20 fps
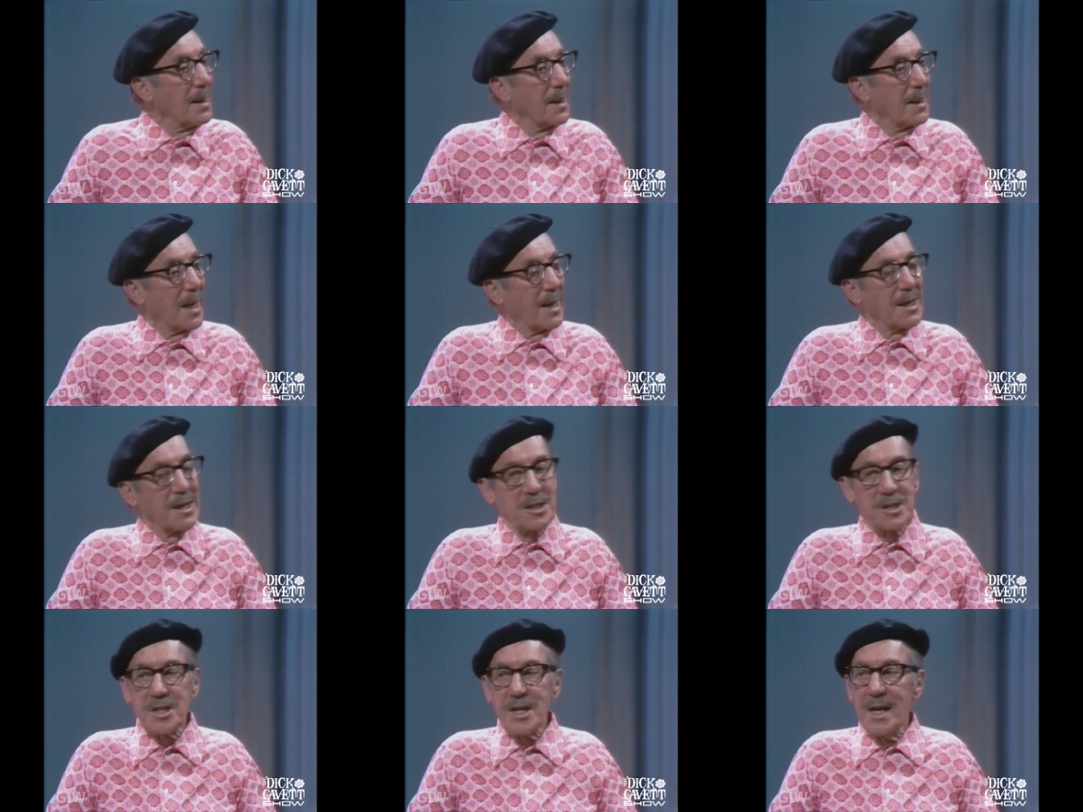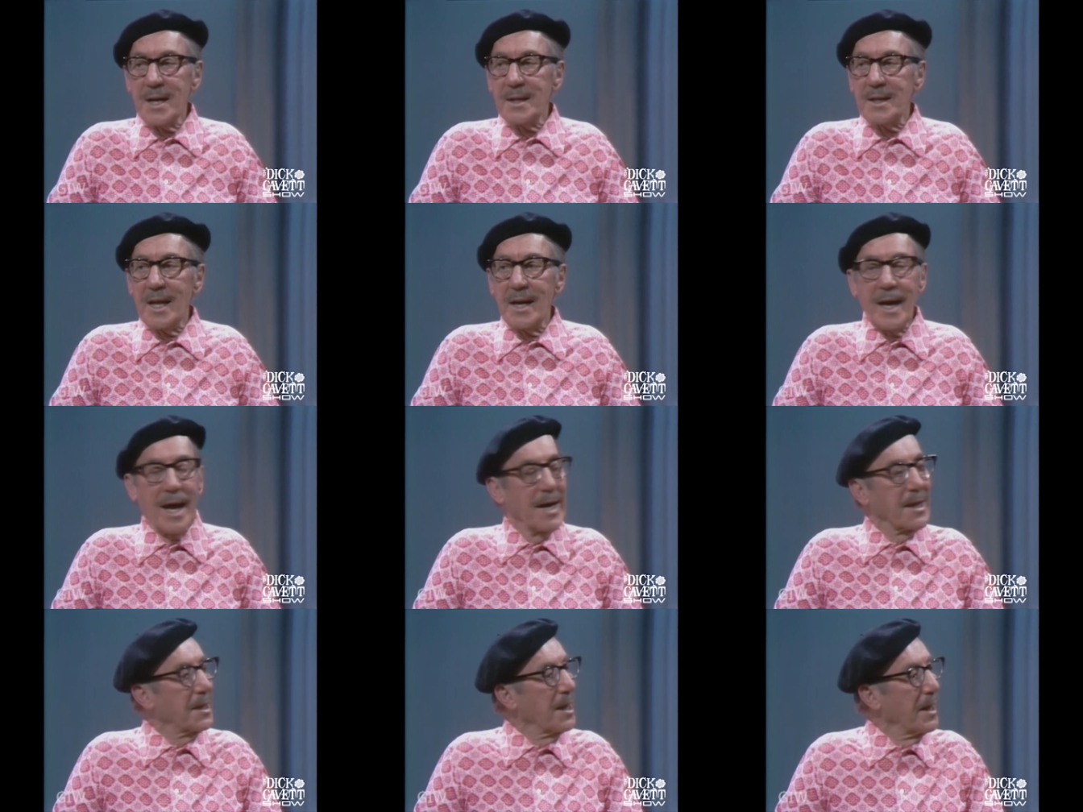that he said the
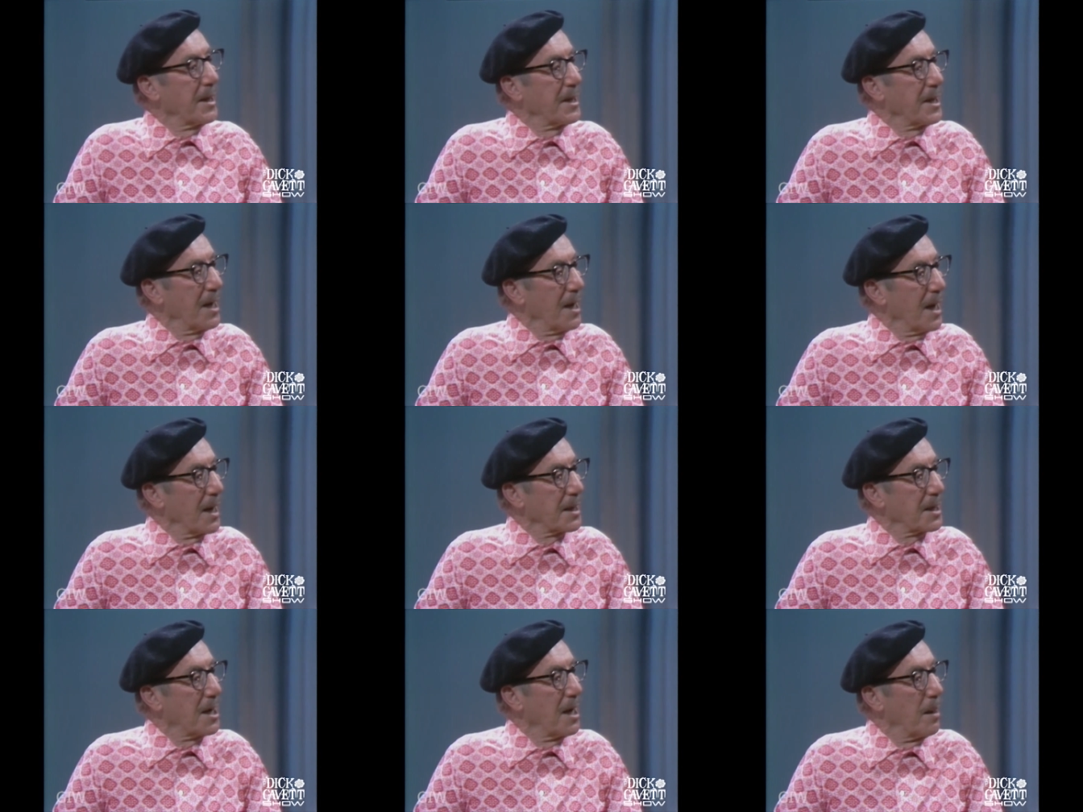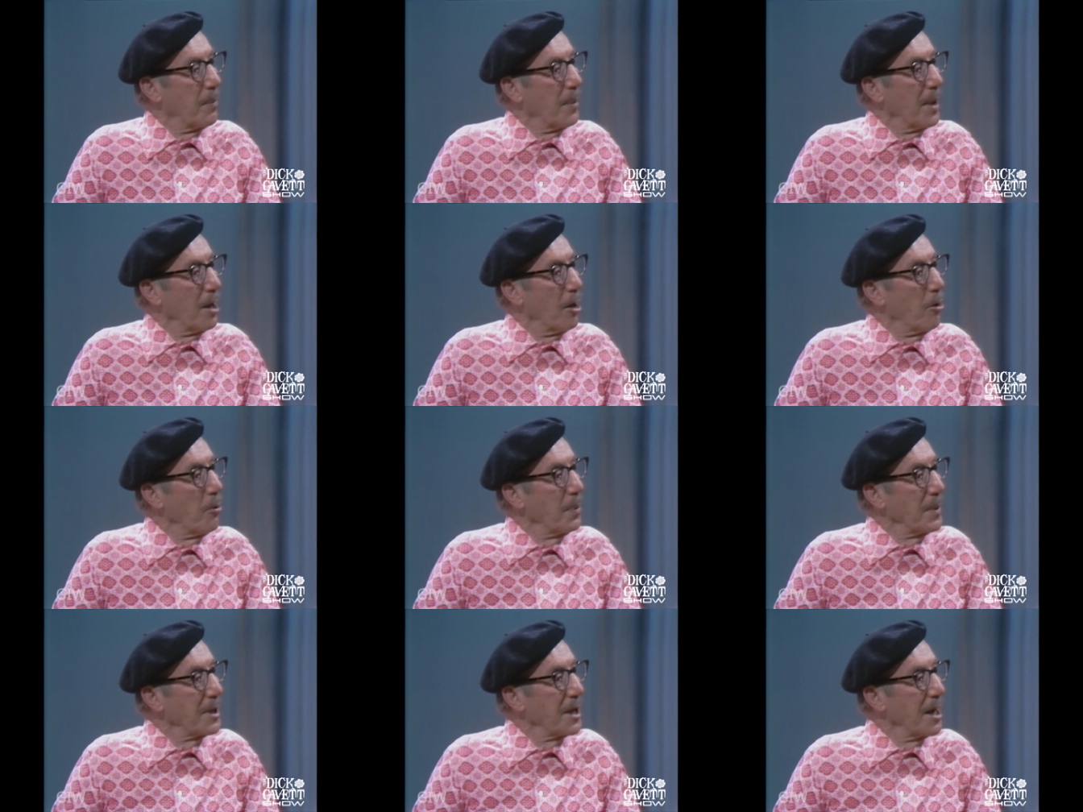night that The Odd Couple
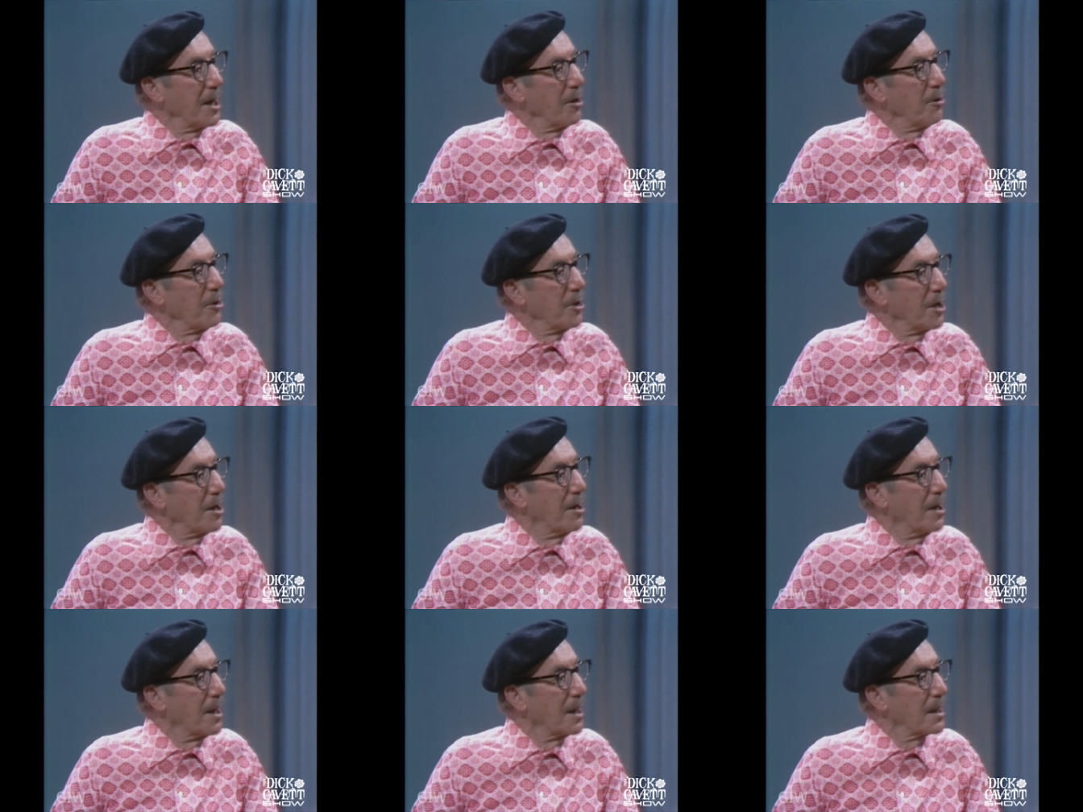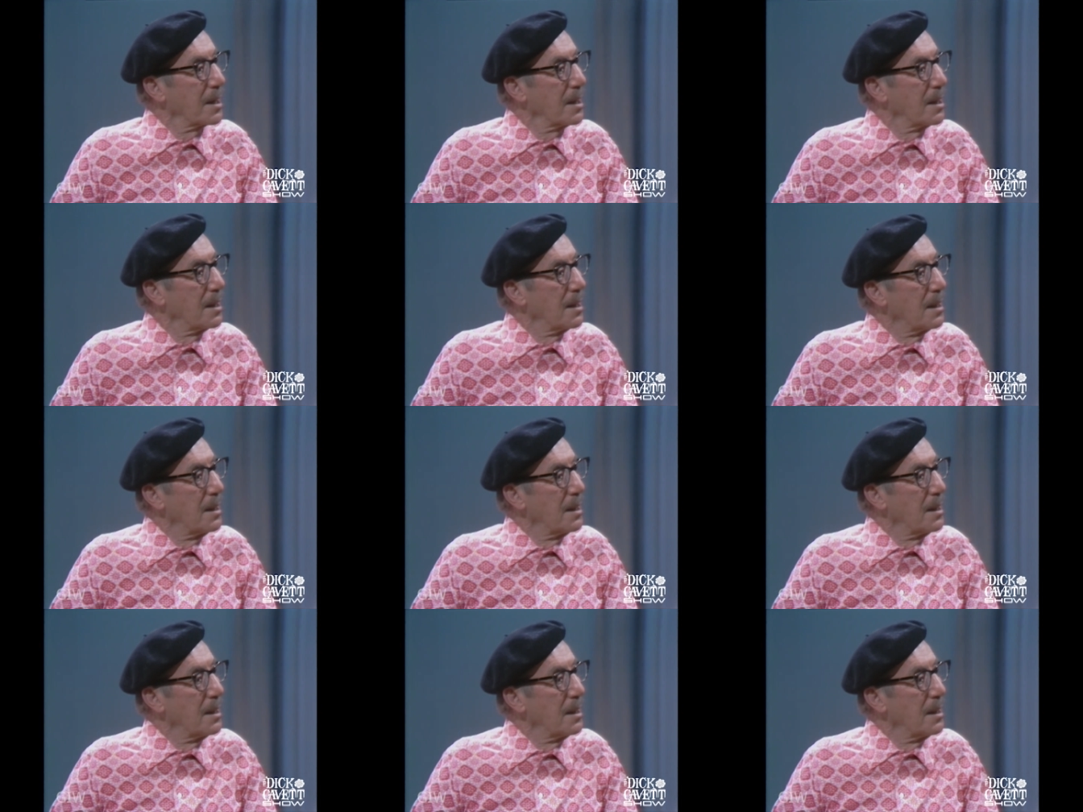opened in New York,